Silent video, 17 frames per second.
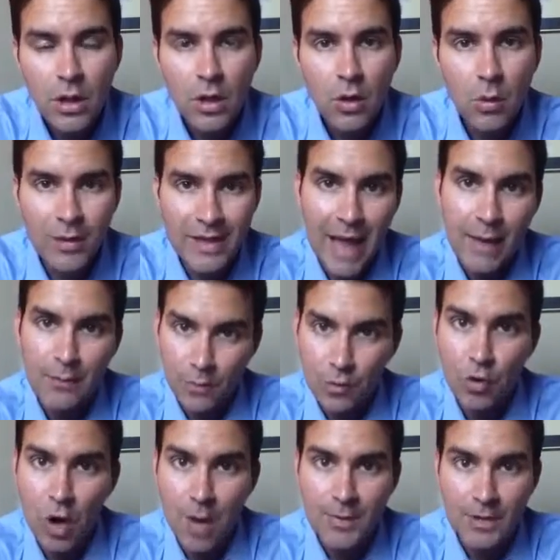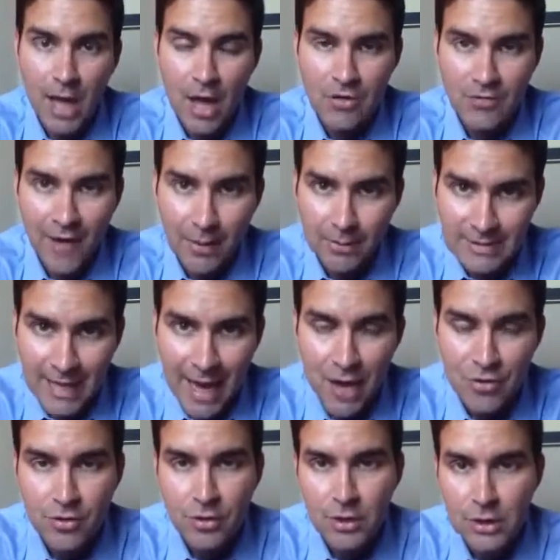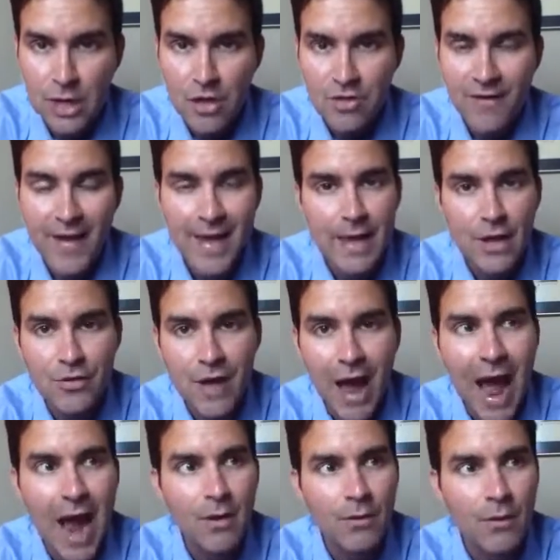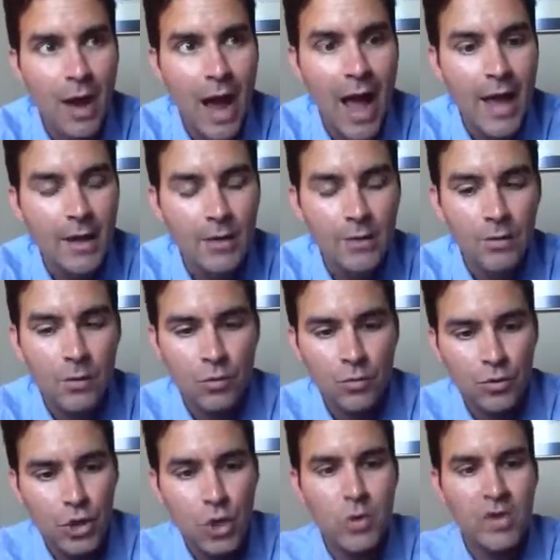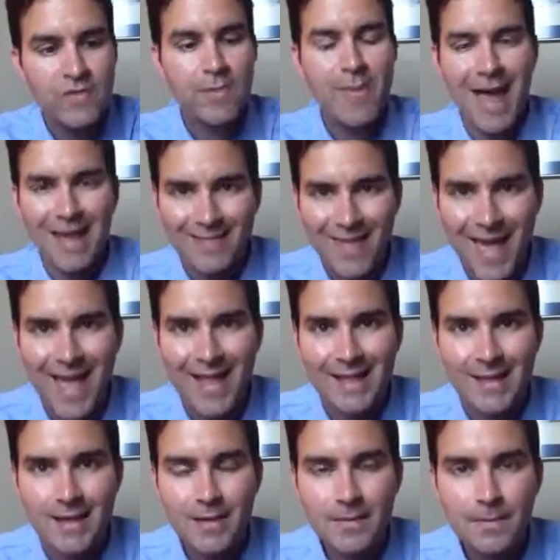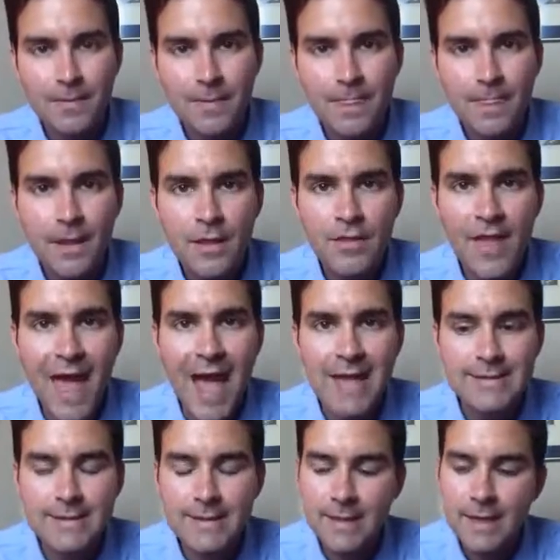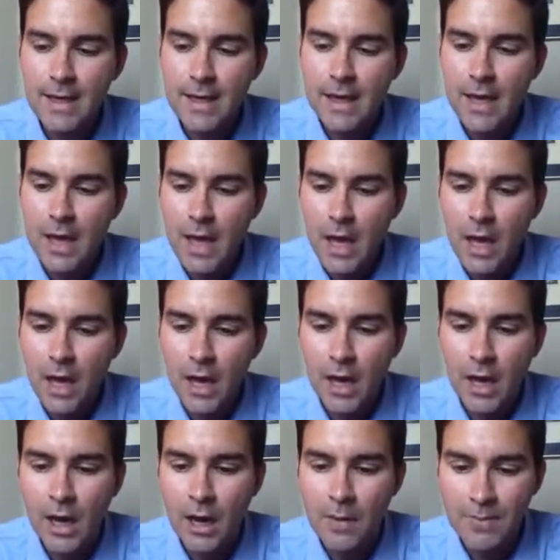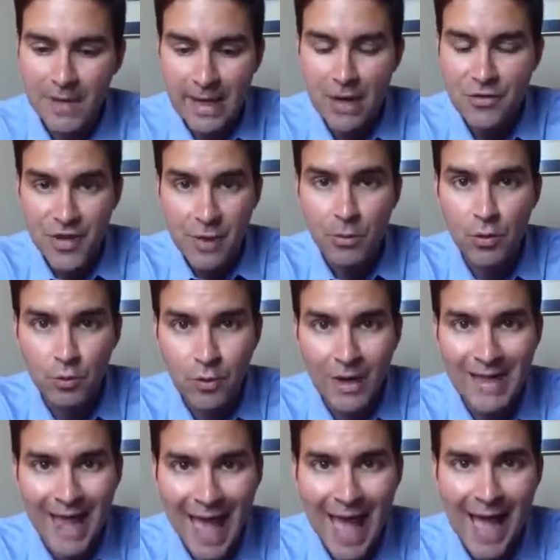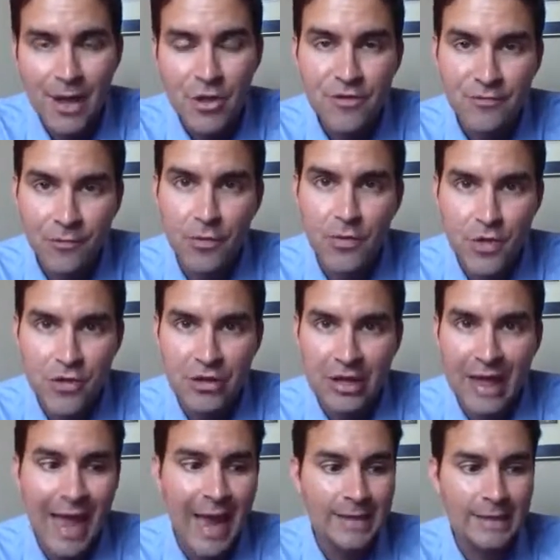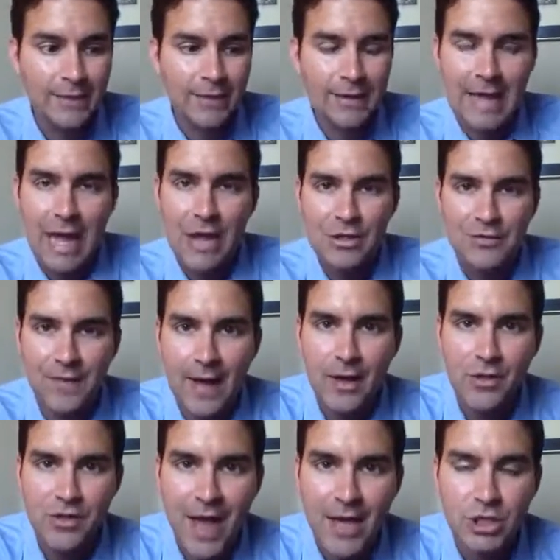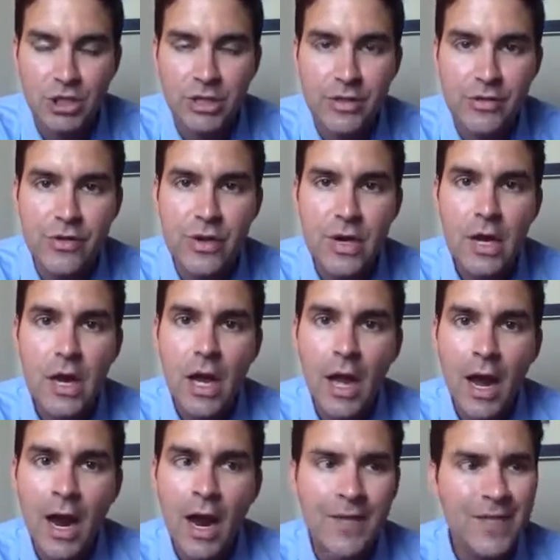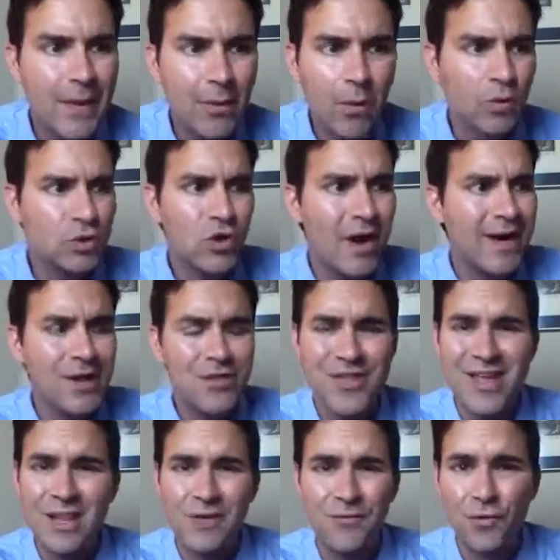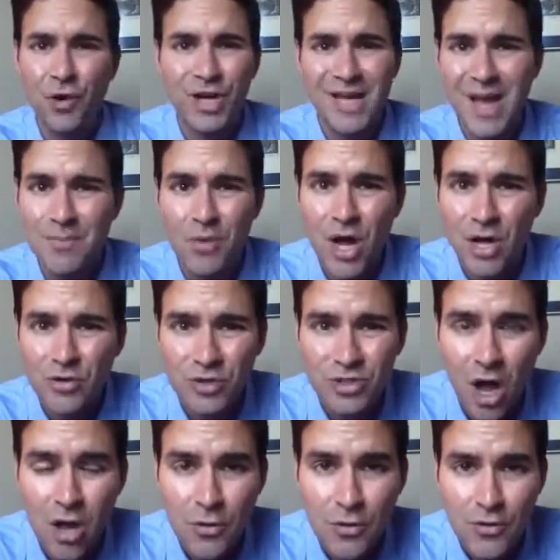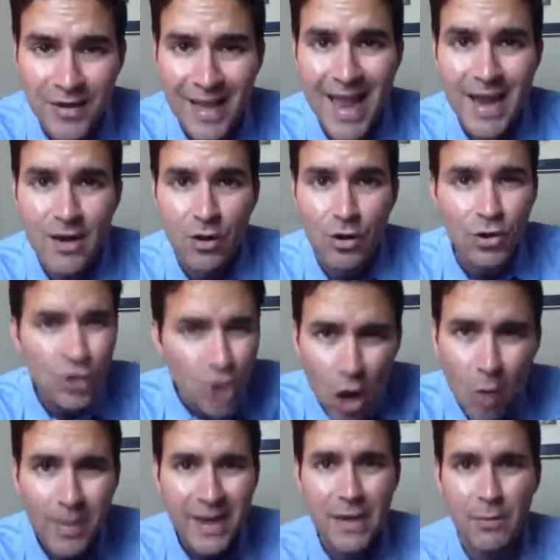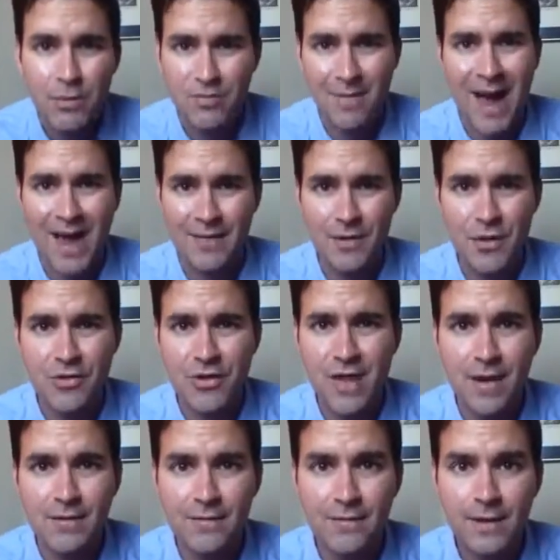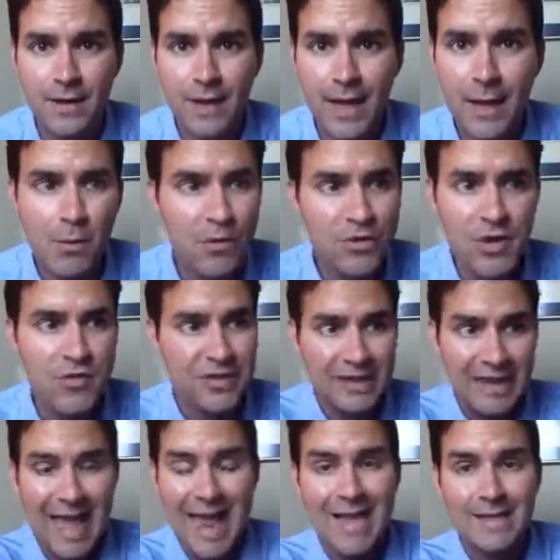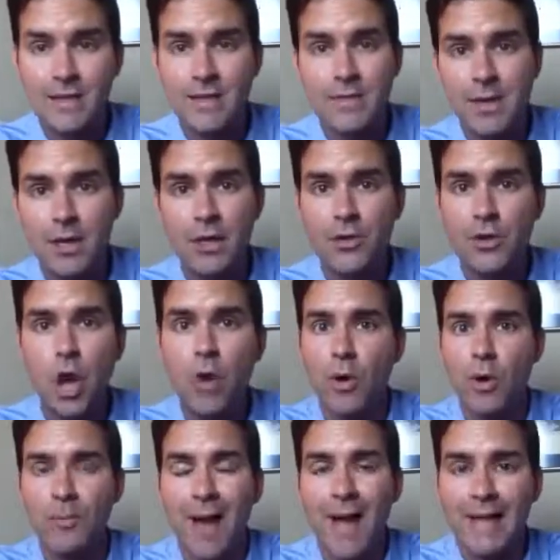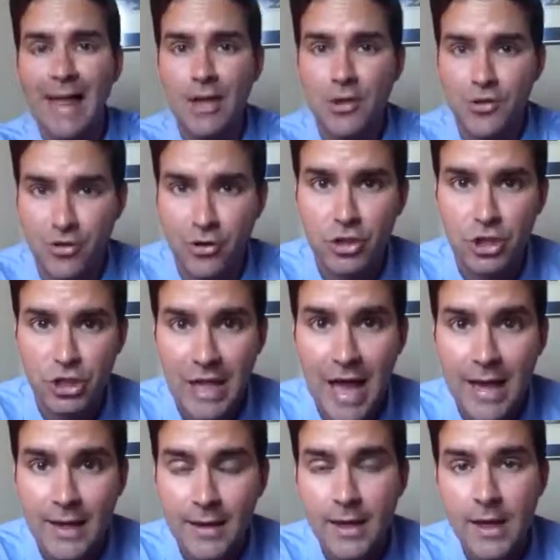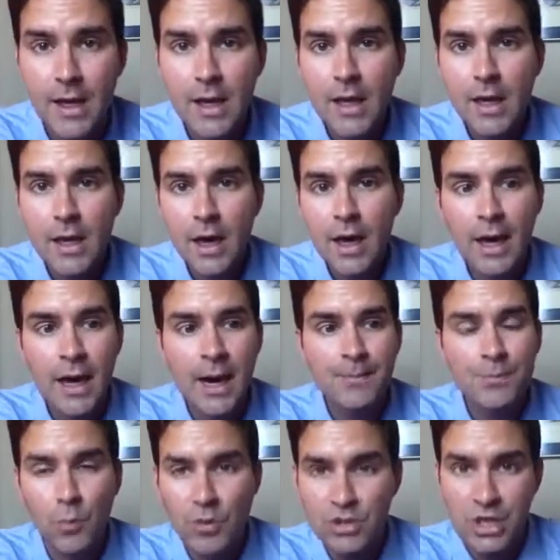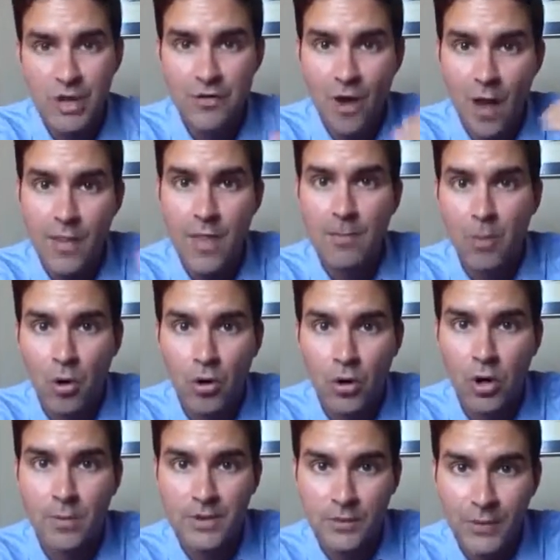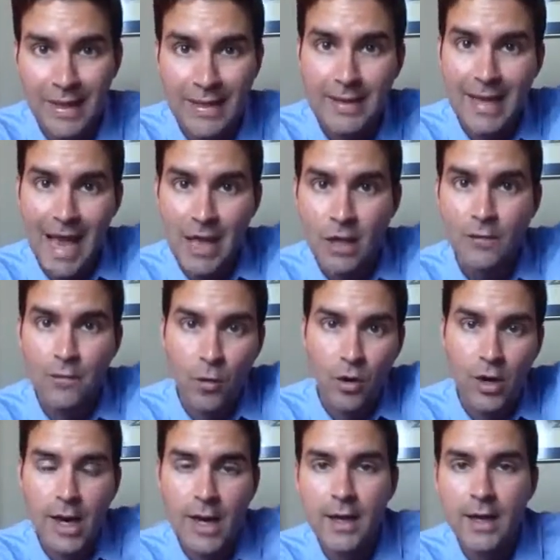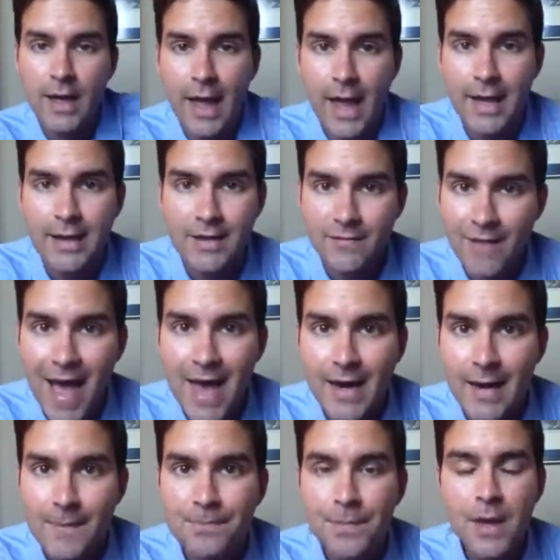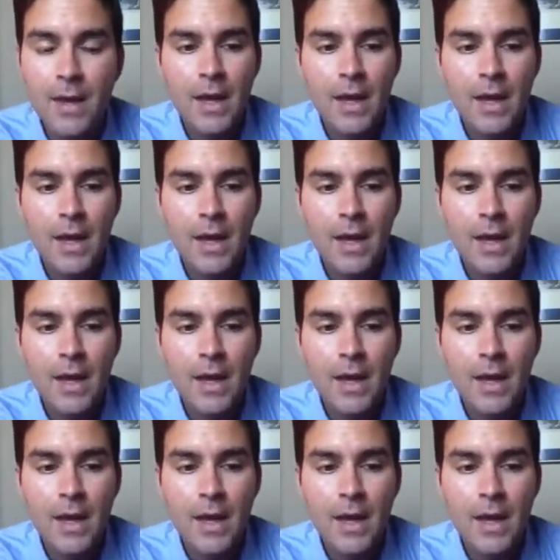when I grew up I went to high school in Las Vegas, I knew even back then that because they would run ads for this land in the classified sections, and they were trying to sell it for a couple $100s an acre. Nobody was buying this stuff. It was just land in the middle of nowhere by like Searchlight, which is on the border between California and Nevada.